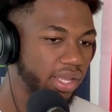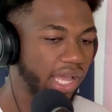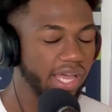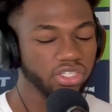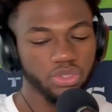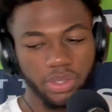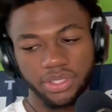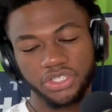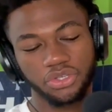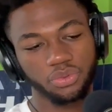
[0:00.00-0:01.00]
Like I enjoyed
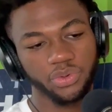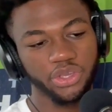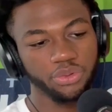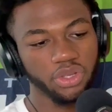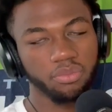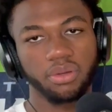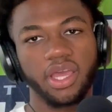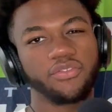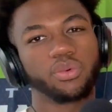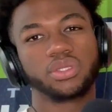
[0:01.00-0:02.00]
the Shield reunion, but
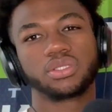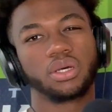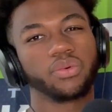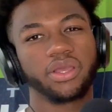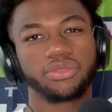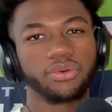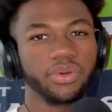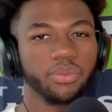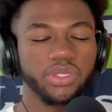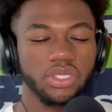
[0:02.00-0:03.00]
everyone saw right through
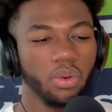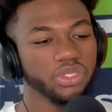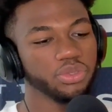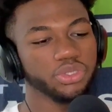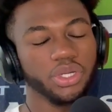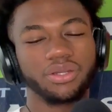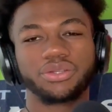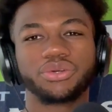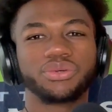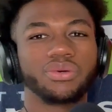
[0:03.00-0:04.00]
it. We saw what you were trying to
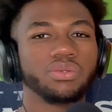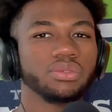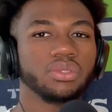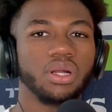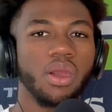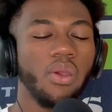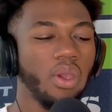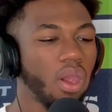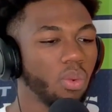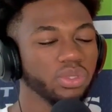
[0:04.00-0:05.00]
do.
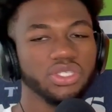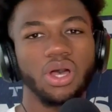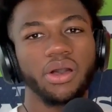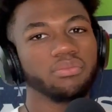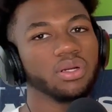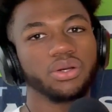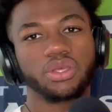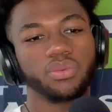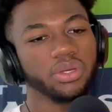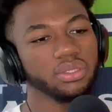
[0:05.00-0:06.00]
We saw it, bro.
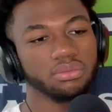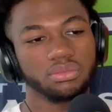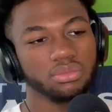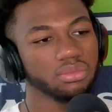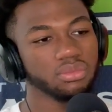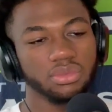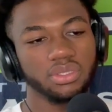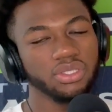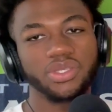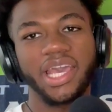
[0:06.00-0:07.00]
You wouldn't.
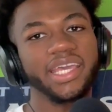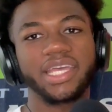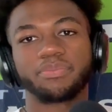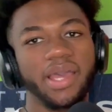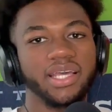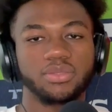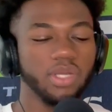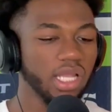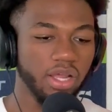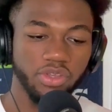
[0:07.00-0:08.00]
You can't get past a
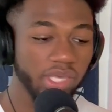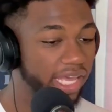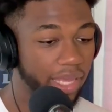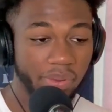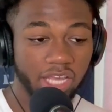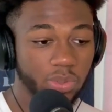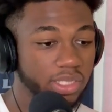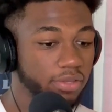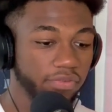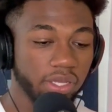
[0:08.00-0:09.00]
lot. Of, you can't get past
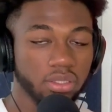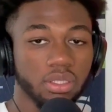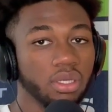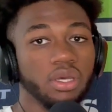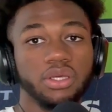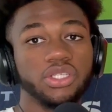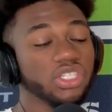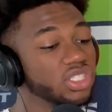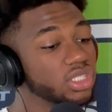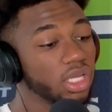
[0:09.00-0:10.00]
wrestling fans.
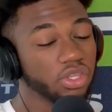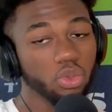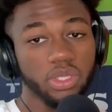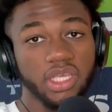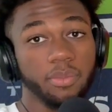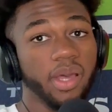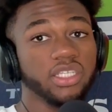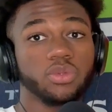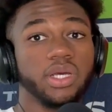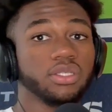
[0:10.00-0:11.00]
There's nothing you can get
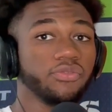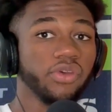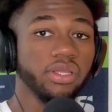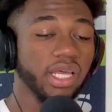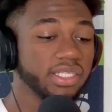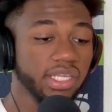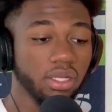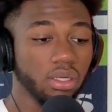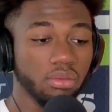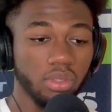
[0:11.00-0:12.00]
past a wrestling fan. They see
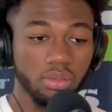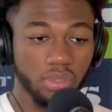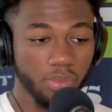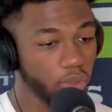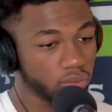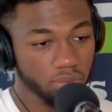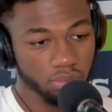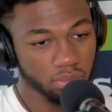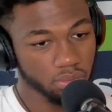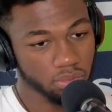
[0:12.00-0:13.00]
it all, bro. Come on
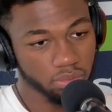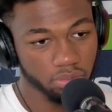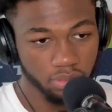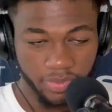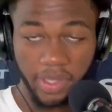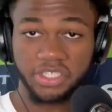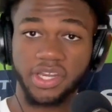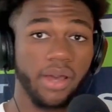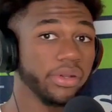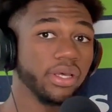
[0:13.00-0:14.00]
lose Especially
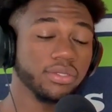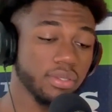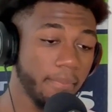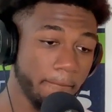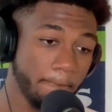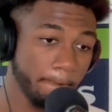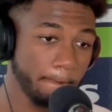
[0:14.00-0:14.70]
titles, nowadays. have horrible